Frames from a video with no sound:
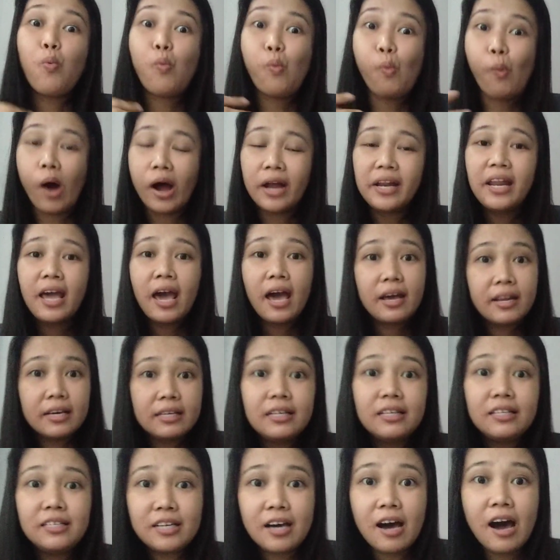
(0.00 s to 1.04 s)
one day at
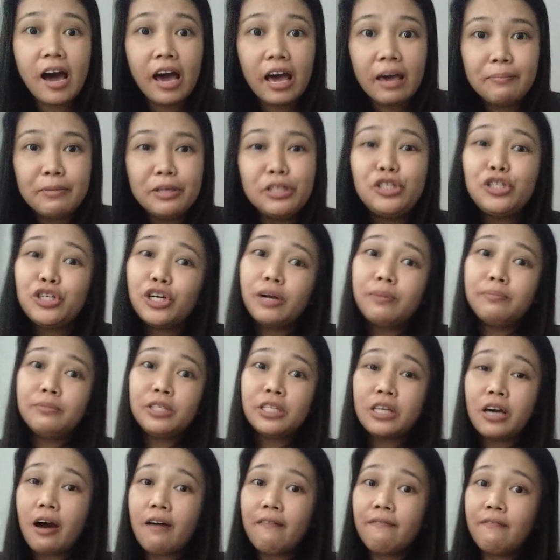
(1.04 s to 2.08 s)
a time, in terms
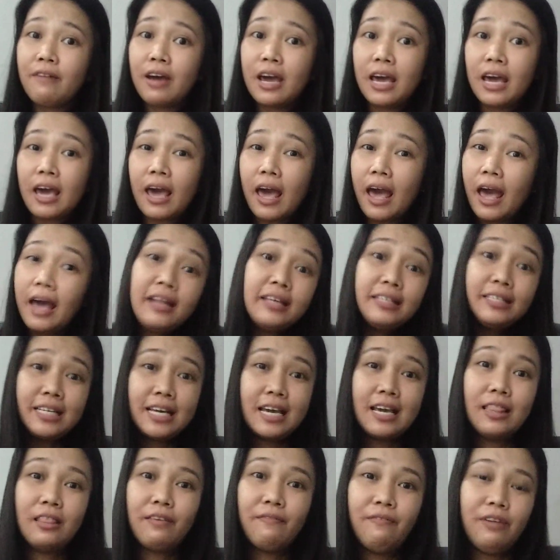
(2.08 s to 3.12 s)
of
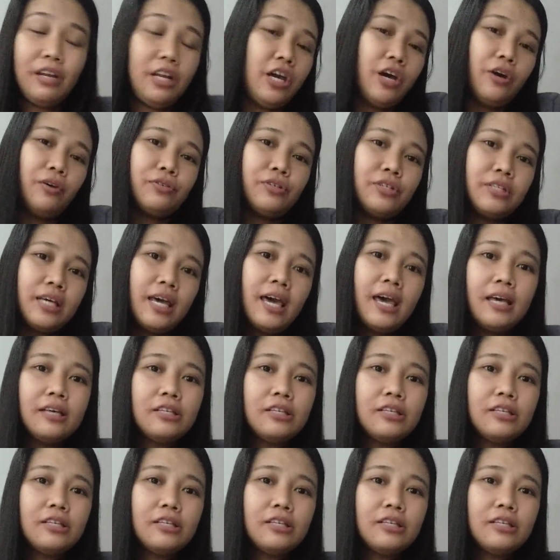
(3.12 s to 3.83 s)
editing the videos,